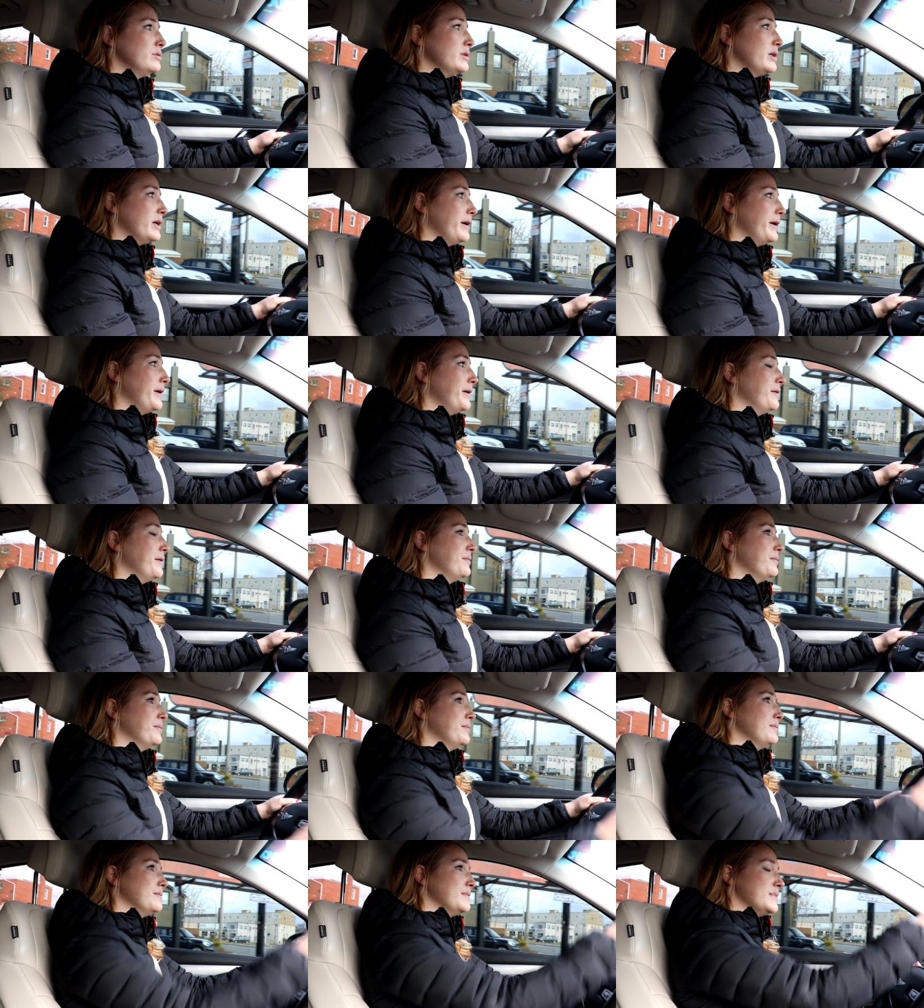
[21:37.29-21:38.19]

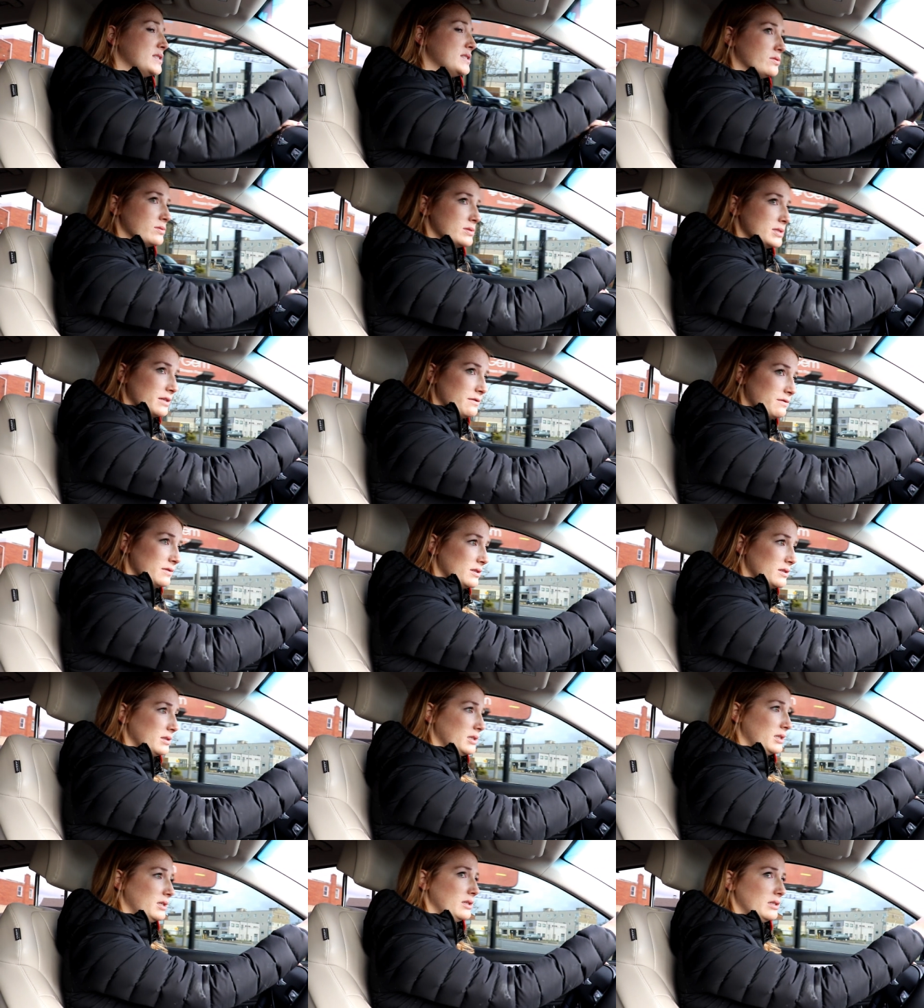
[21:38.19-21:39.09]
Um, so
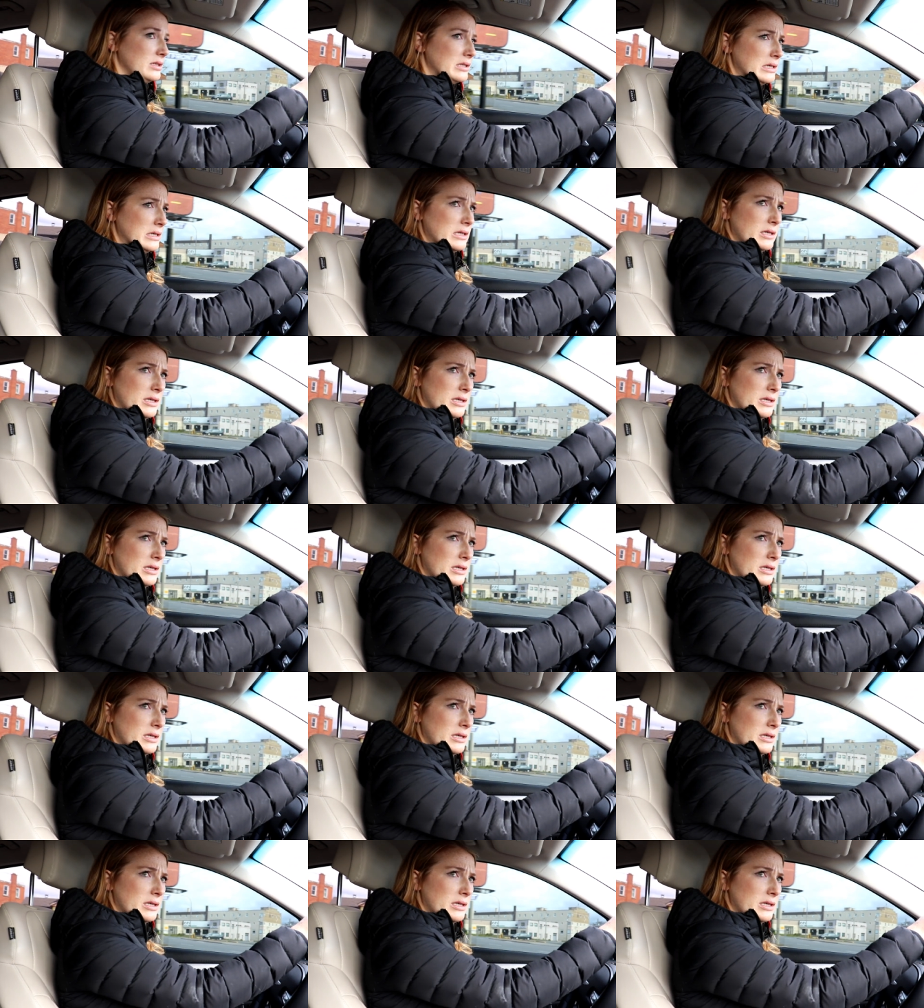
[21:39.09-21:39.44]
definitely